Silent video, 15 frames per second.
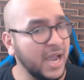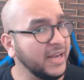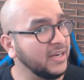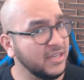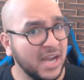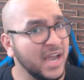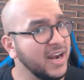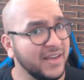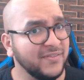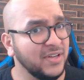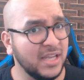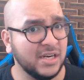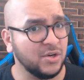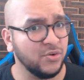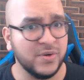I did not have a
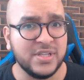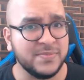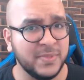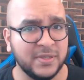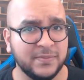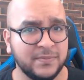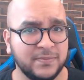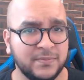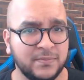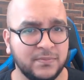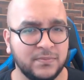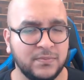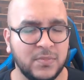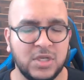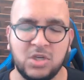lot of charisma.
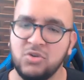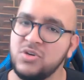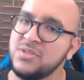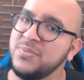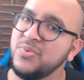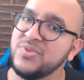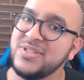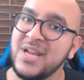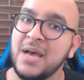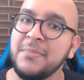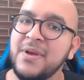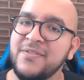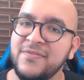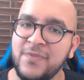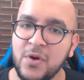Charisma was not
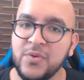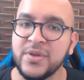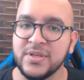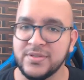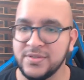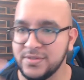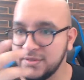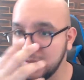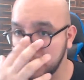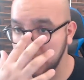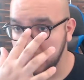my focus.